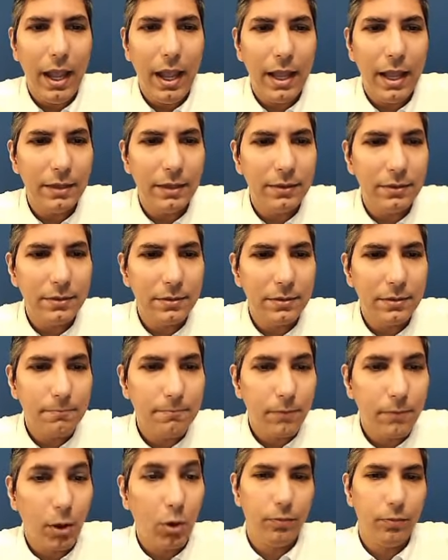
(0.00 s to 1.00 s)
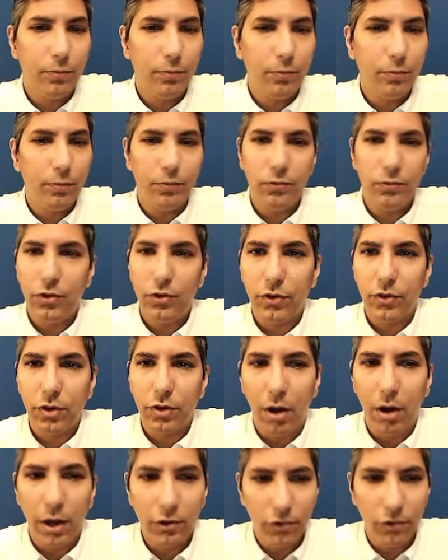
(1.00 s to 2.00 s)
And, oh, just
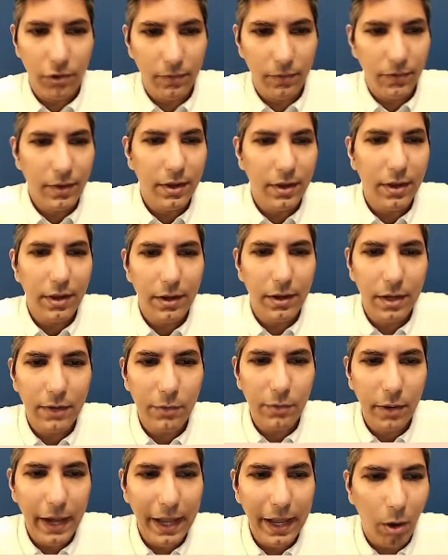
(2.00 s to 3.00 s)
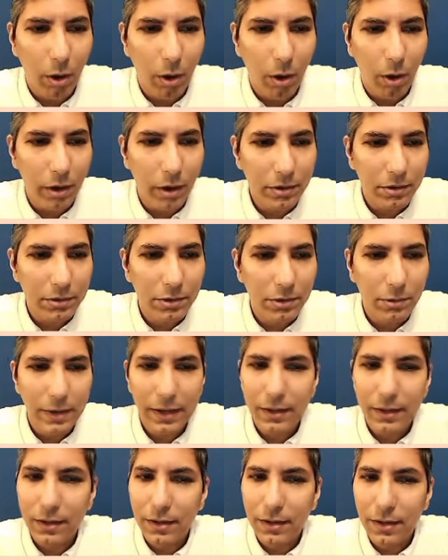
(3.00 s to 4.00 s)
as a caution, never add water
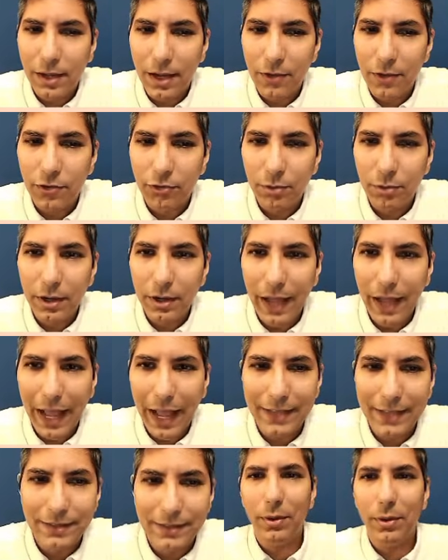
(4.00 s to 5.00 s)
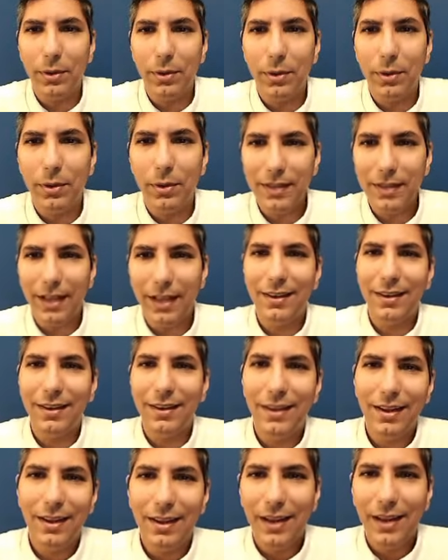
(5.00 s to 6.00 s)
directly to concentrated acid. Always
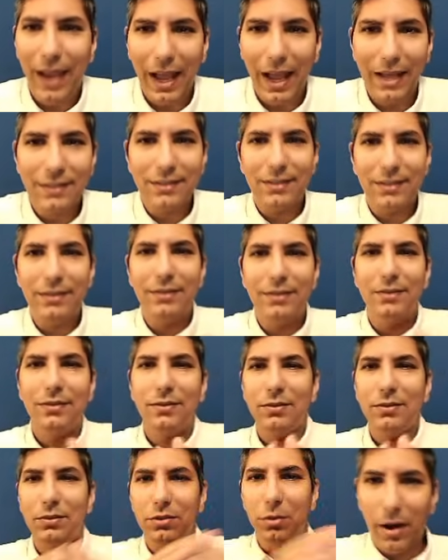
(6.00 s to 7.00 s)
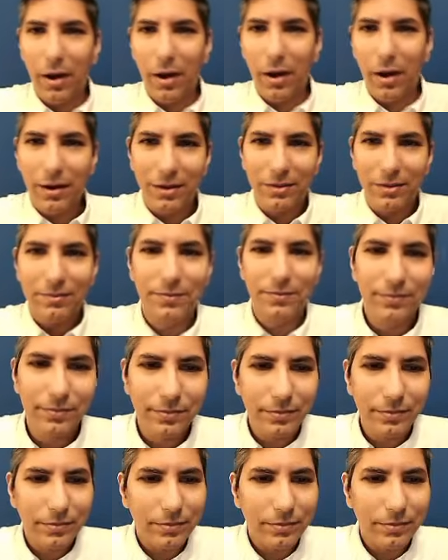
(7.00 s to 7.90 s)
add acid to water.